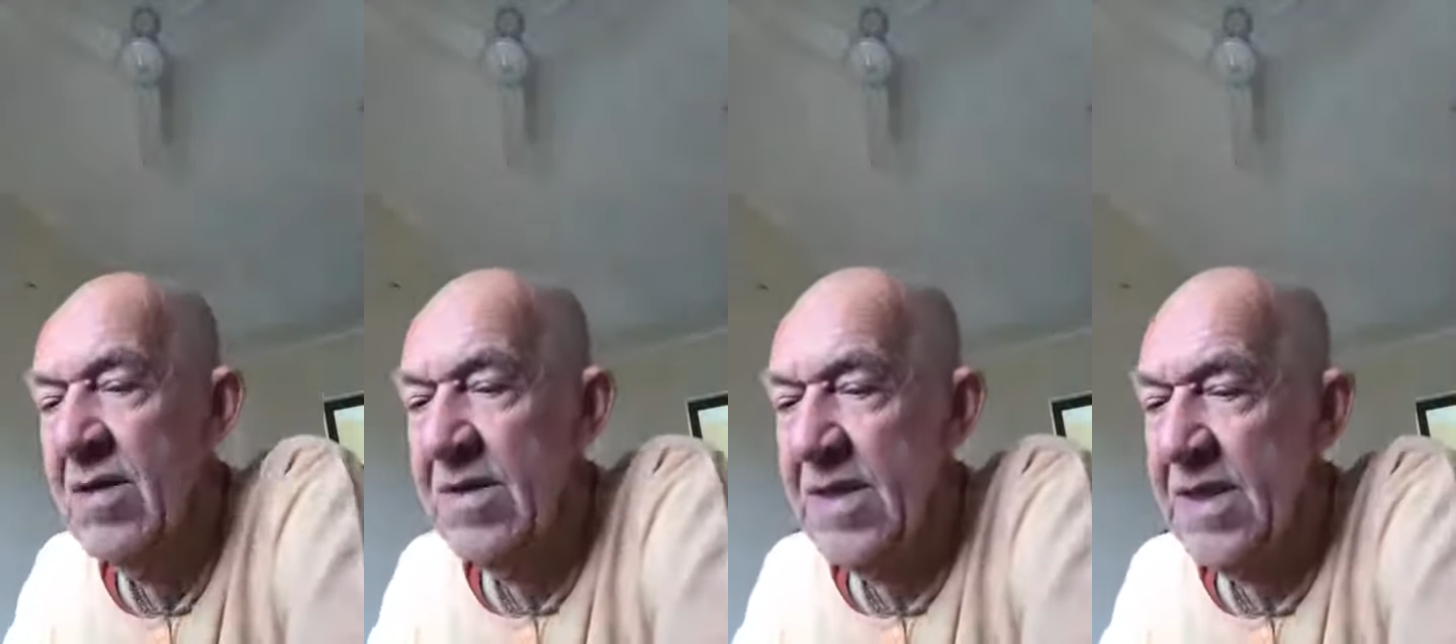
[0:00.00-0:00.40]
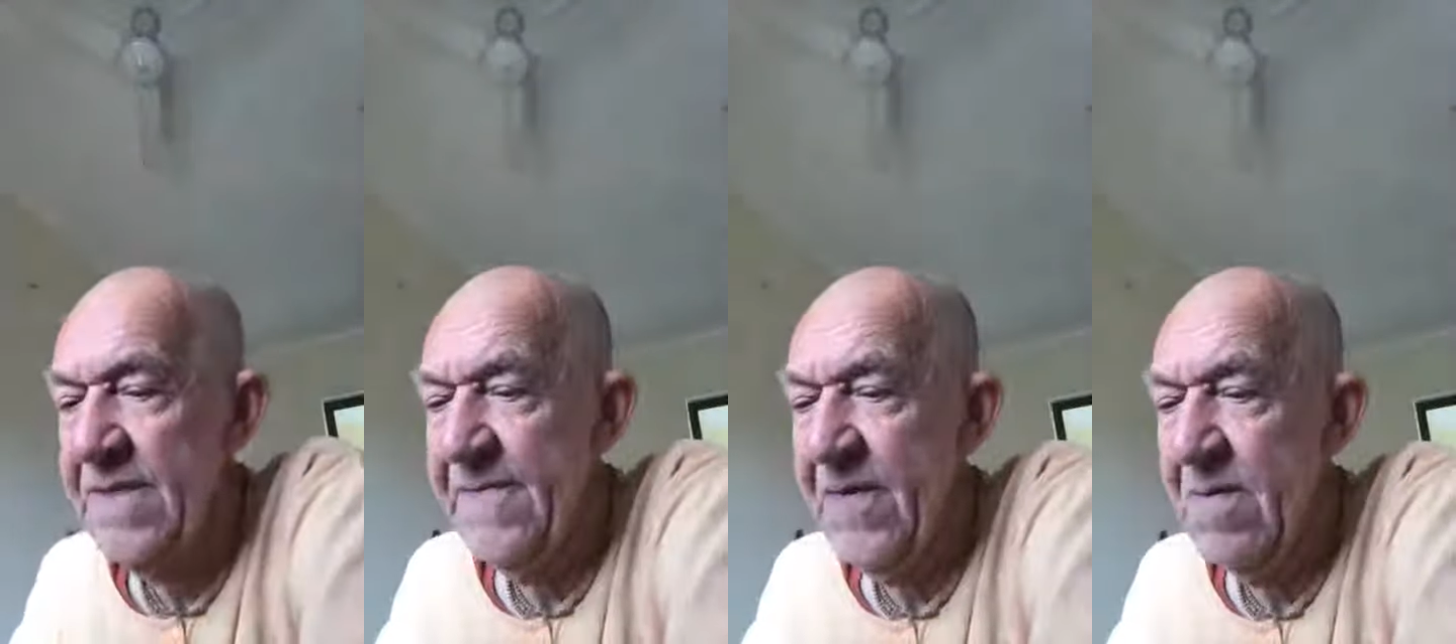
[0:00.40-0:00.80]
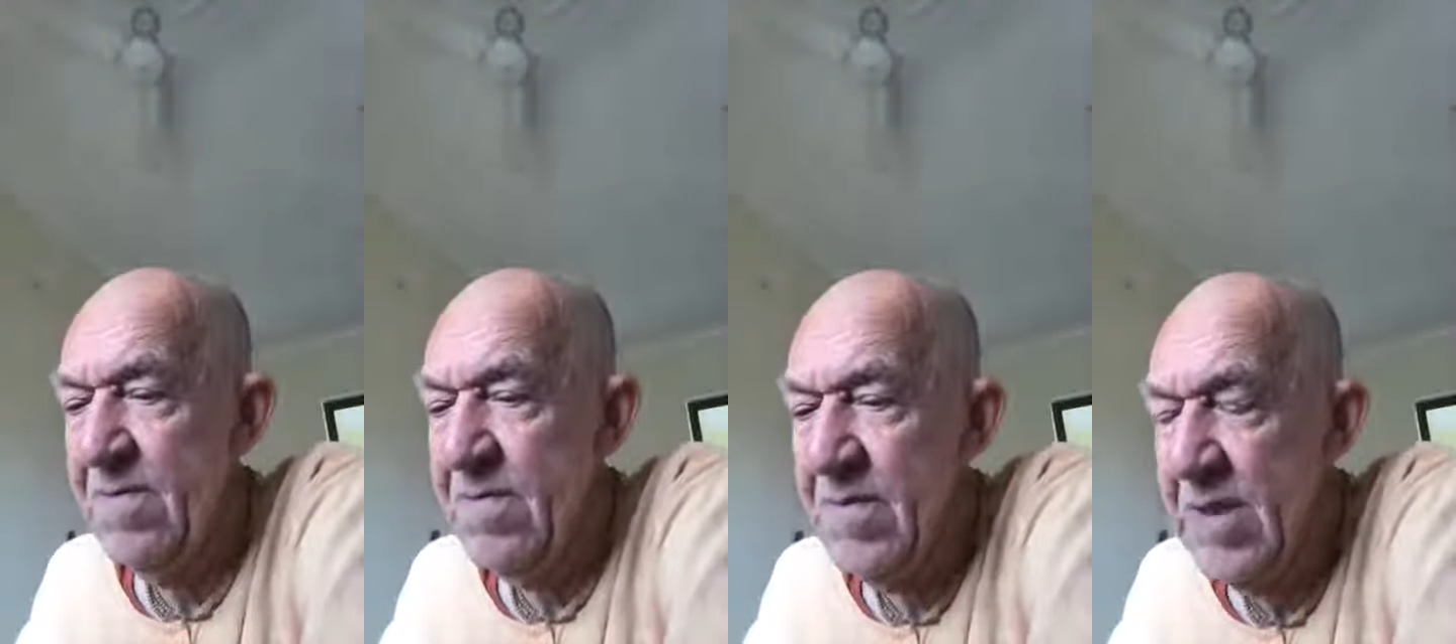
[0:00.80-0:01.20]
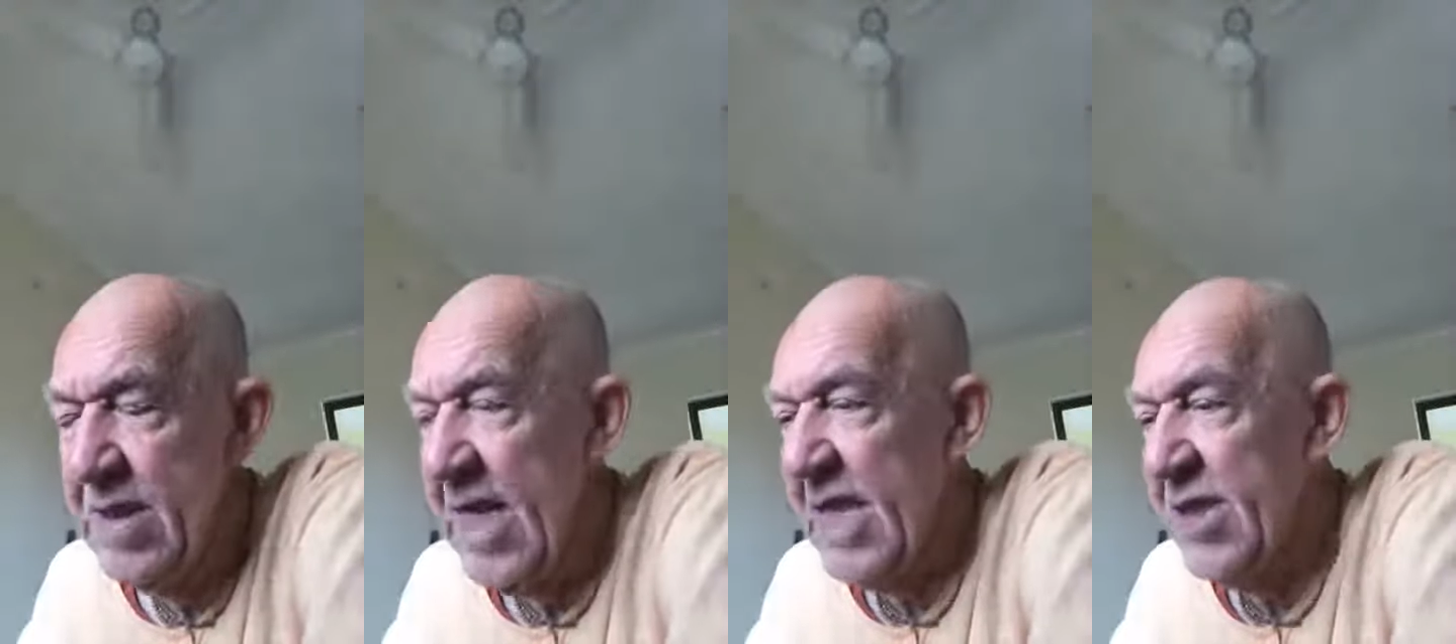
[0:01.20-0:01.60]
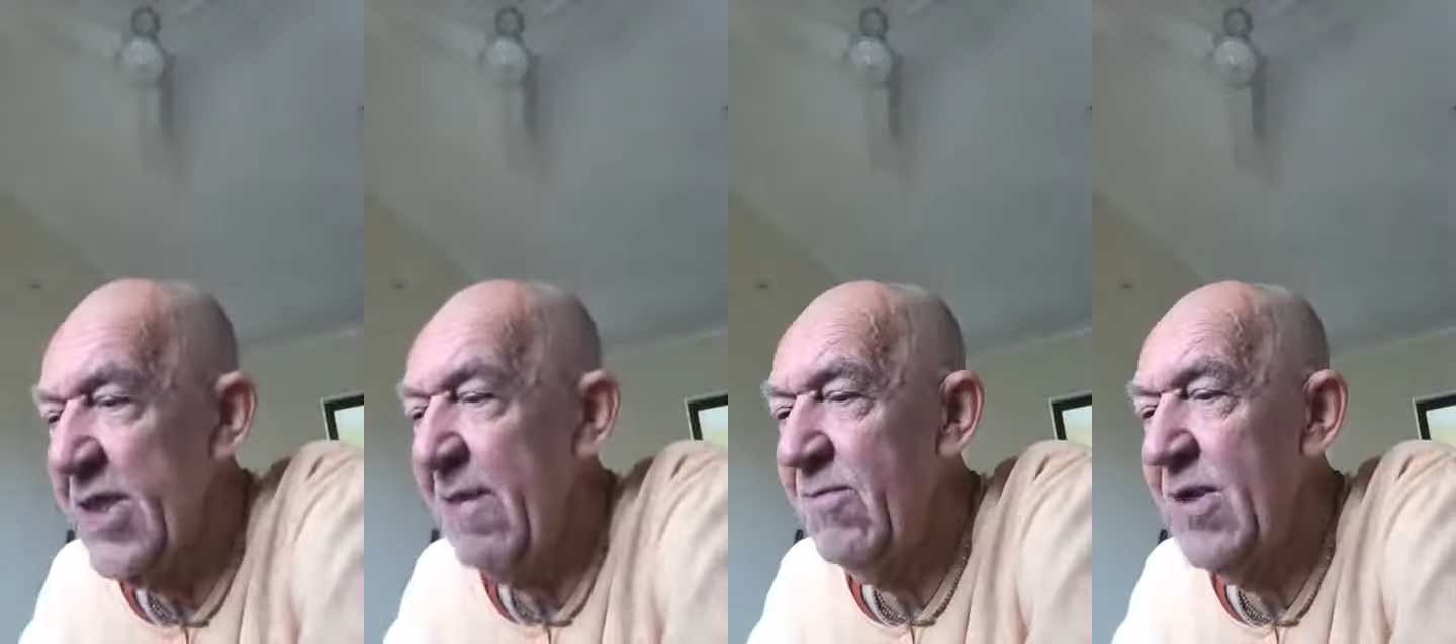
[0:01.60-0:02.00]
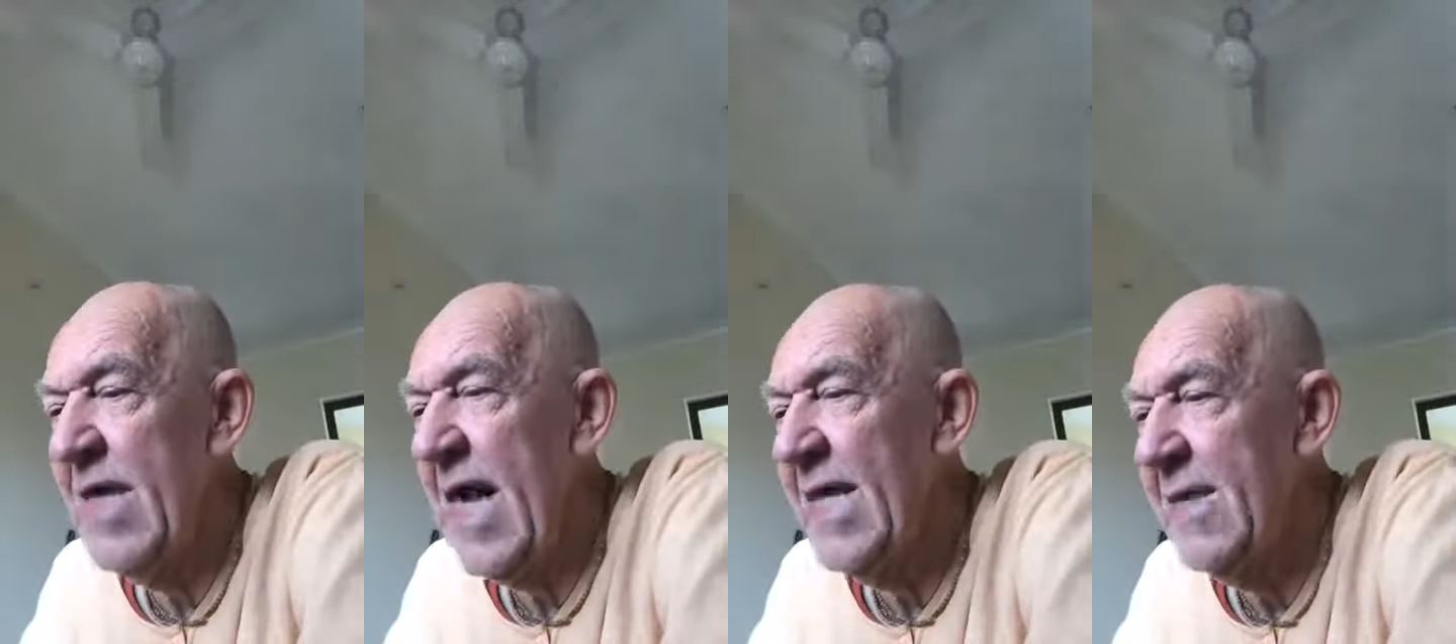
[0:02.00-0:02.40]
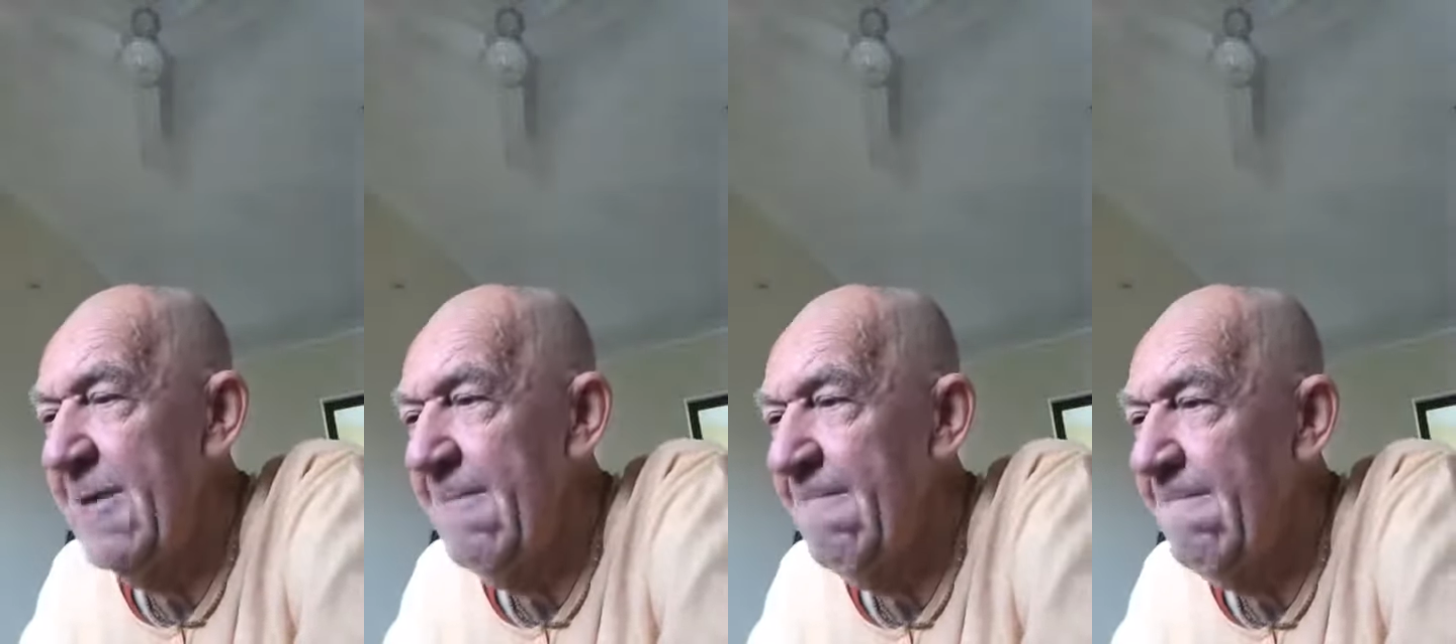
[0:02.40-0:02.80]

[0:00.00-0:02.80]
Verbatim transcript: This is from text number nine.